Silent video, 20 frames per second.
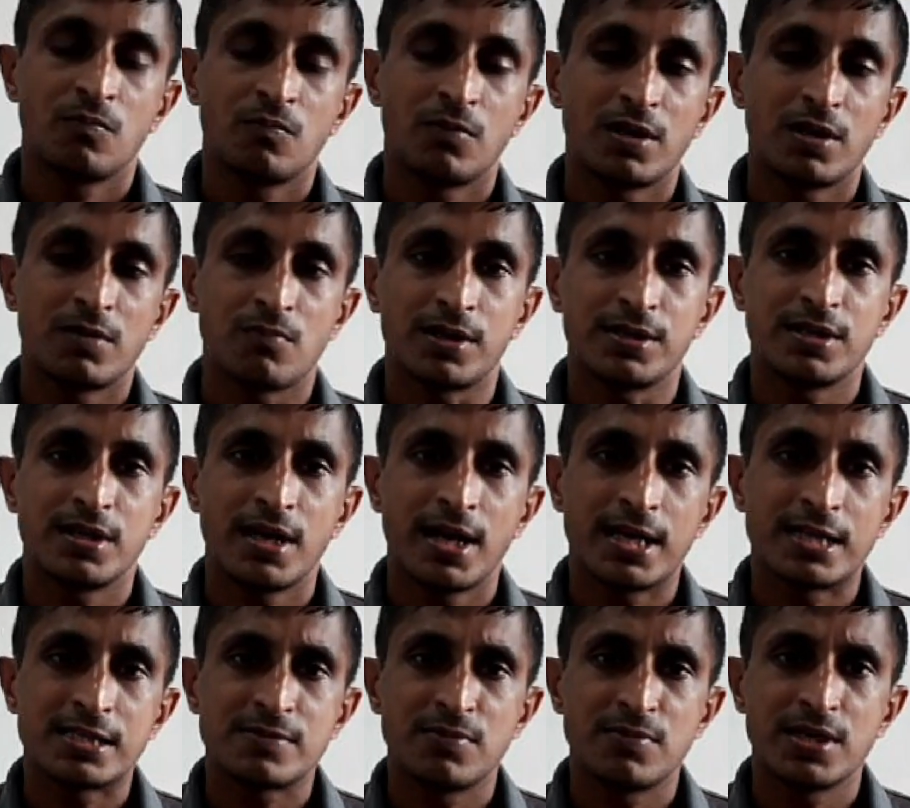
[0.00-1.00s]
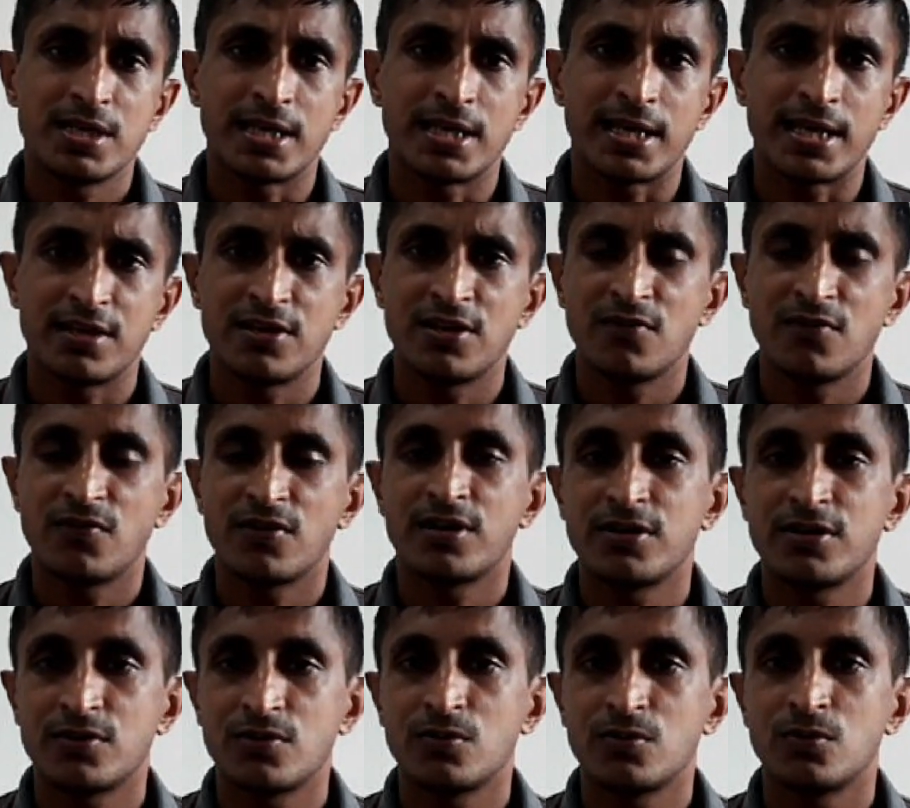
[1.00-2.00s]
But mother has been
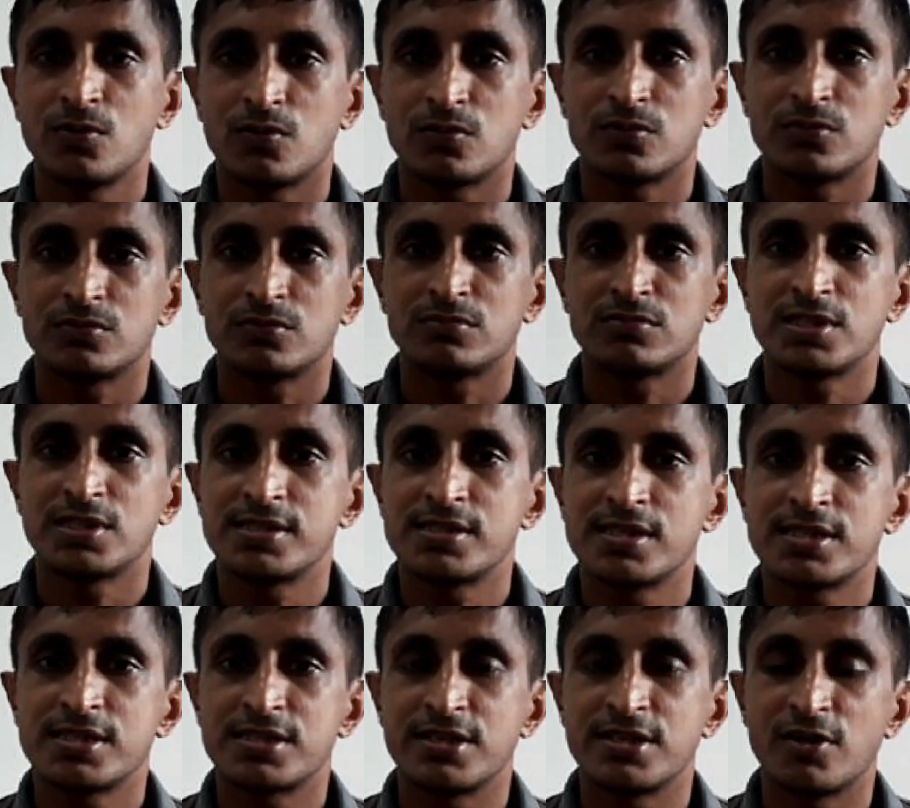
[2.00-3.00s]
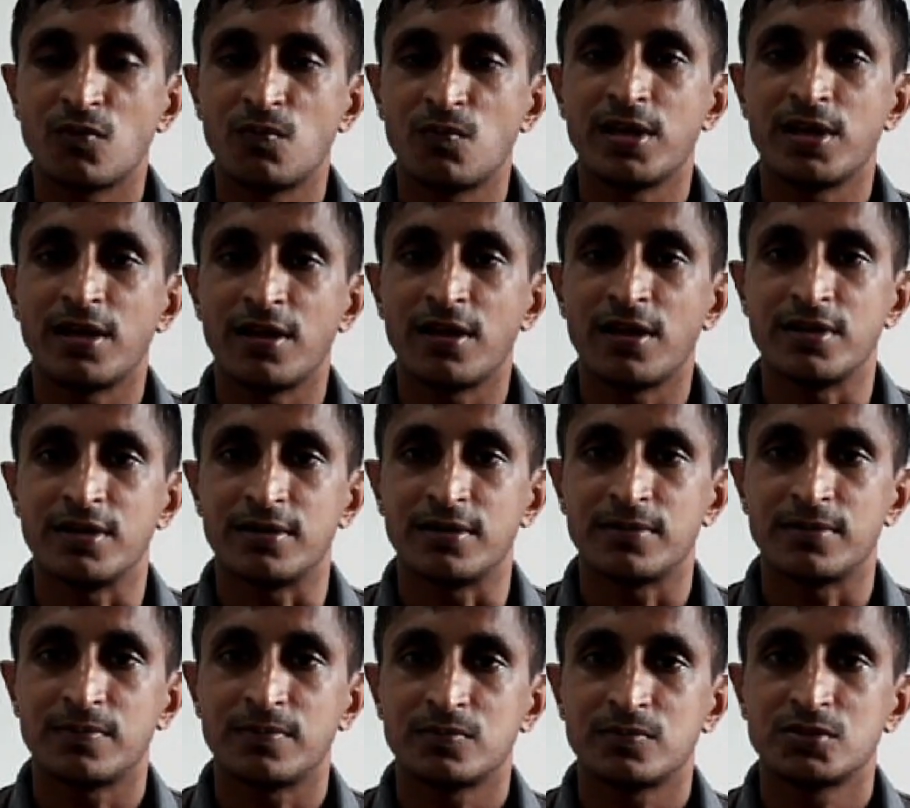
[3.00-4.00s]
indifferent to Tisa's new behavior,